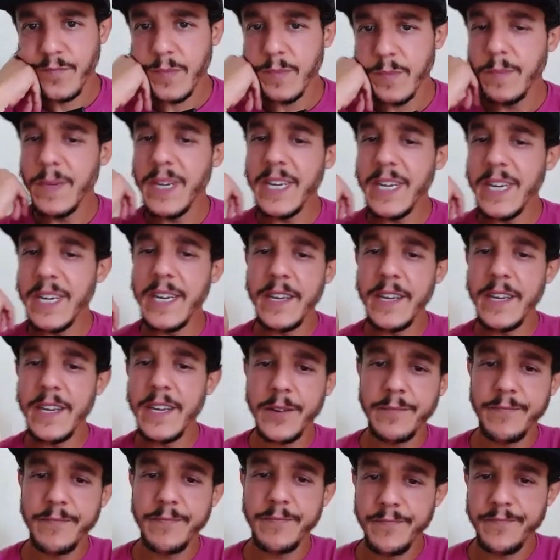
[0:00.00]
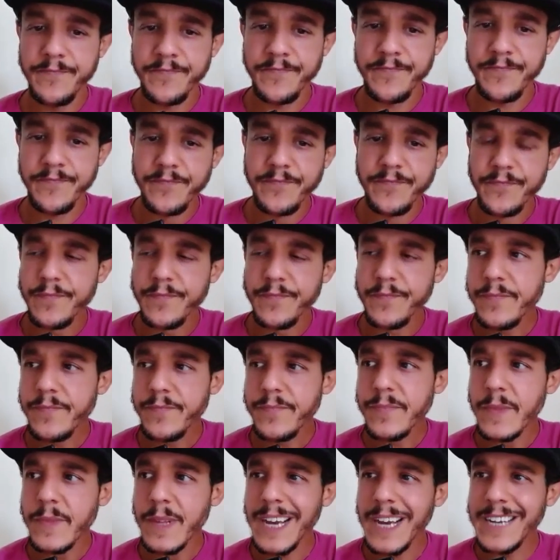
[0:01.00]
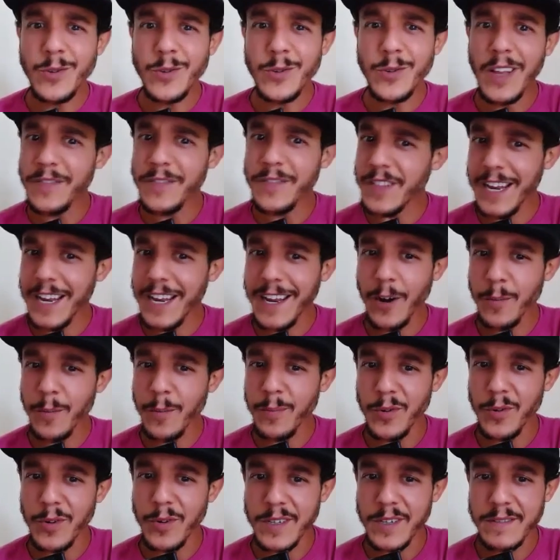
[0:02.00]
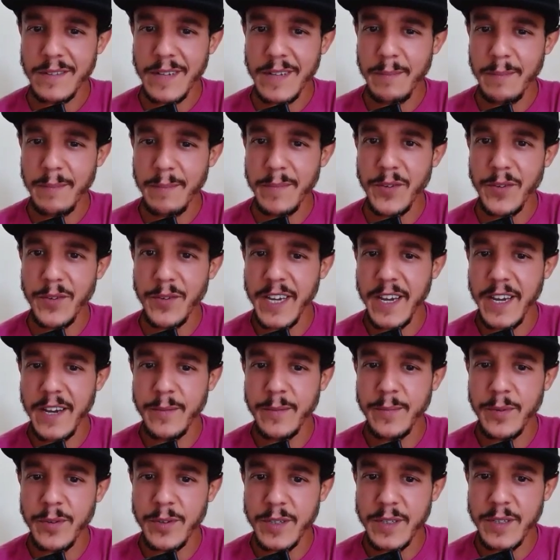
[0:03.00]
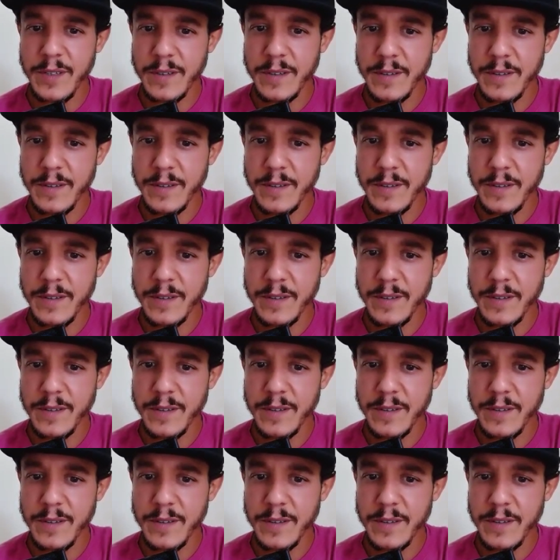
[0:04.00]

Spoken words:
Me neither. I do love that airport, that Munich airport.